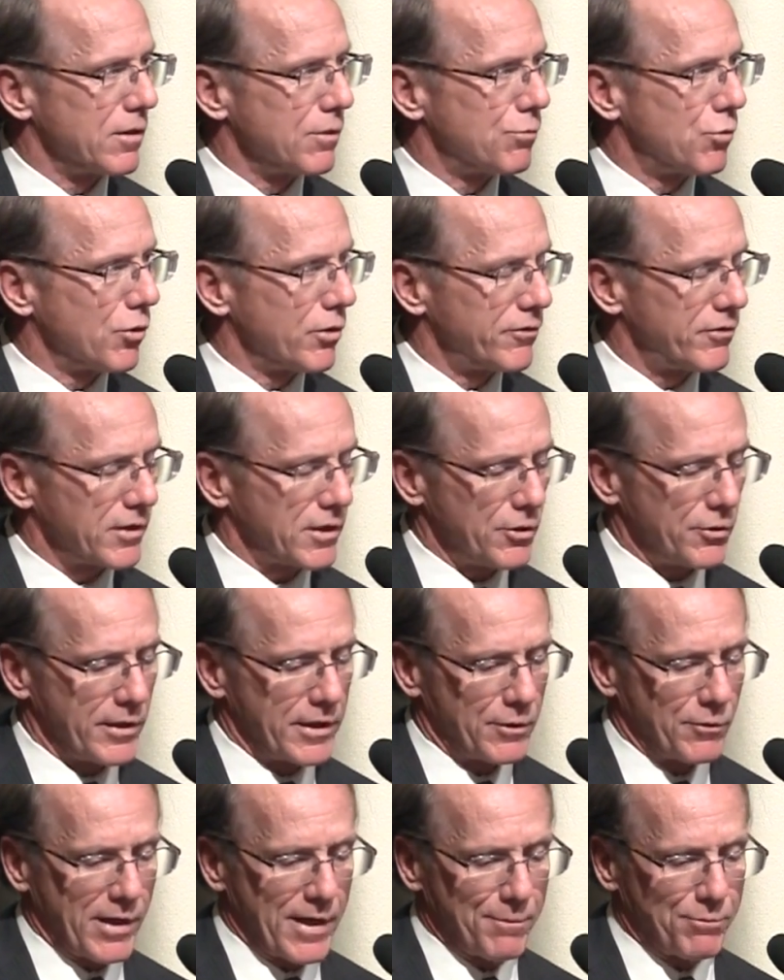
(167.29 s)
to the Port
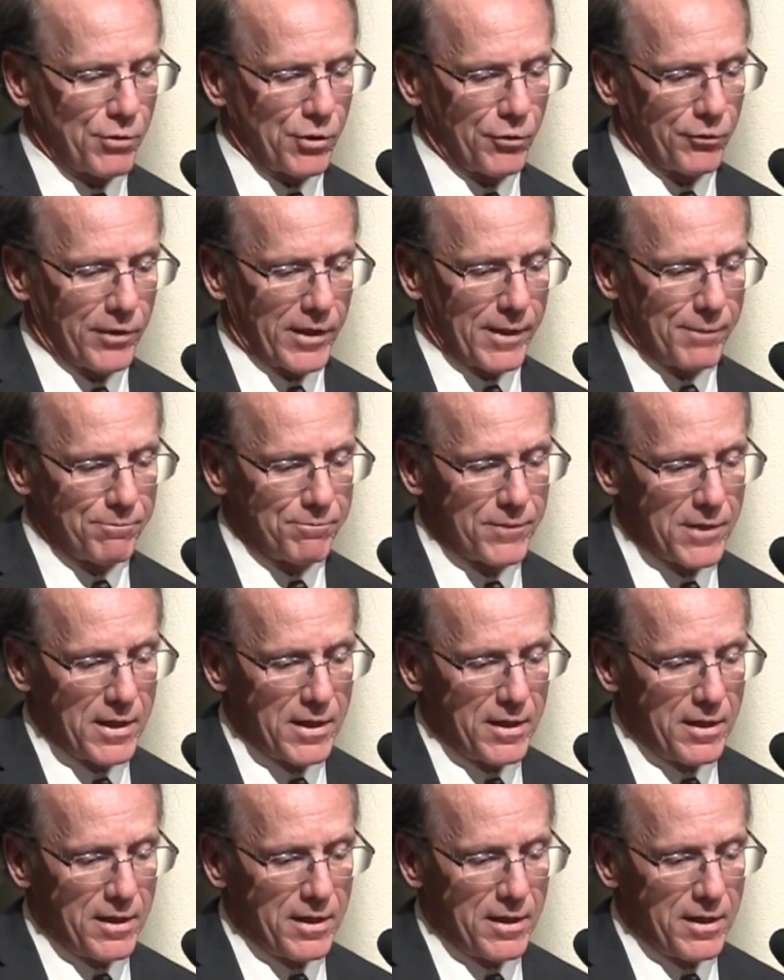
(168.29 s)
Security Grant Program,